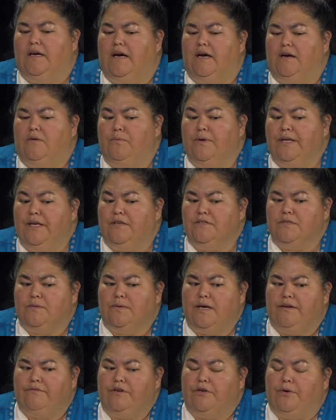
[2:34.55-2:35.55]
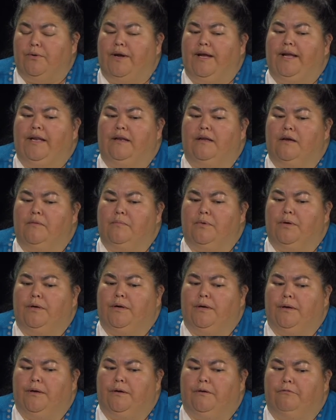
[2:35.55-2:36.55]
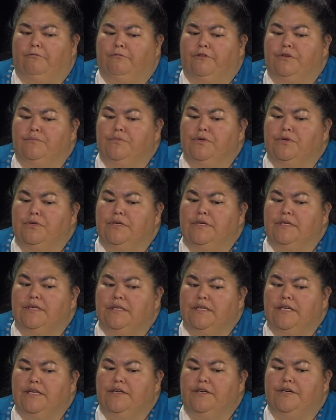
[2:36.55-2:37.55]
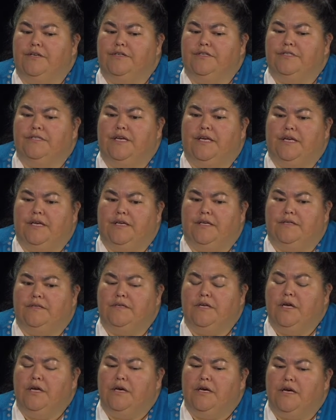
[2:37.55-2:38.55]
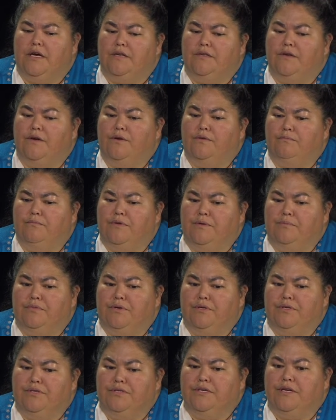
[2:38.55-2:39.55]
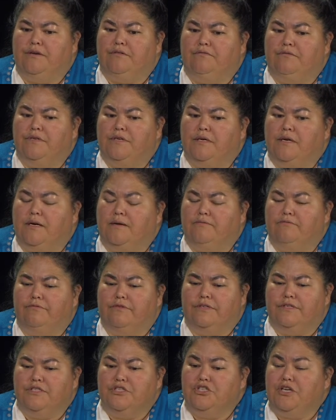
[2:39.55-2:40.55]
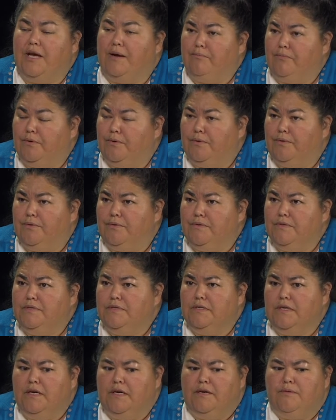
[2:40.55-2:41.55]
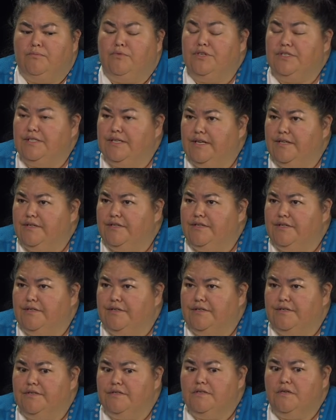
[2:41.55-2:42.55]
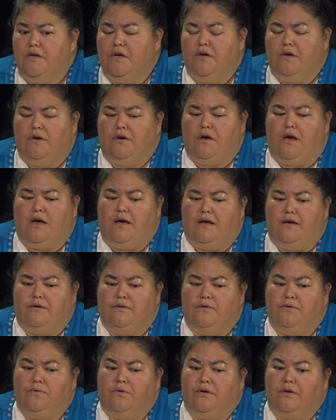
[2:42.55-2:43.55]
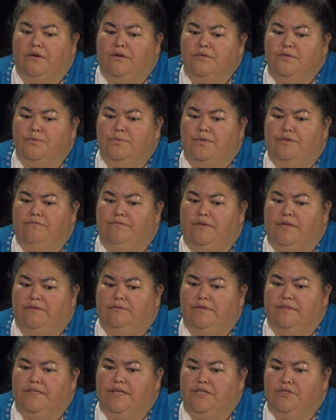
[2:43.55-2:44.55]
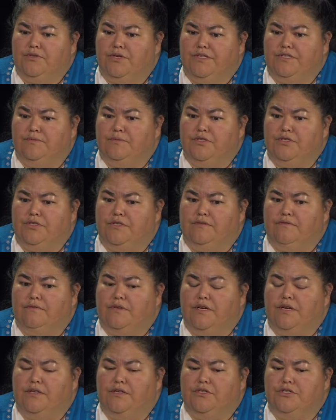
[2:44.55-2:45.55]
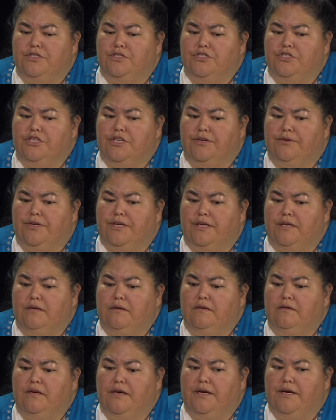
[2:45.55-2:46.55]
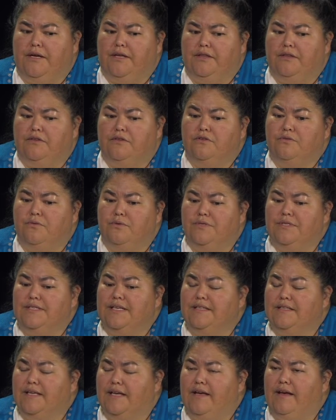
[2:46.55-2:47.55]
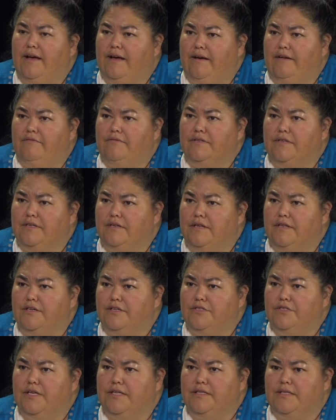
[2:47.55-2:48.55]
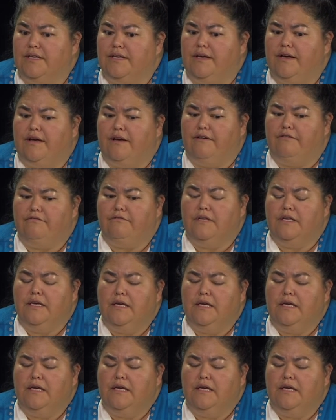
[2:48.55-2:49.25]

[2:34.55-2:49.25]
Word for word: Uh, we also have a great number of community leaders and adult members of the conference, chaperones, presenters, uh, who are also involved in that transmission of knowledge and sharing uh, the tools that they have and the knowledge that they have.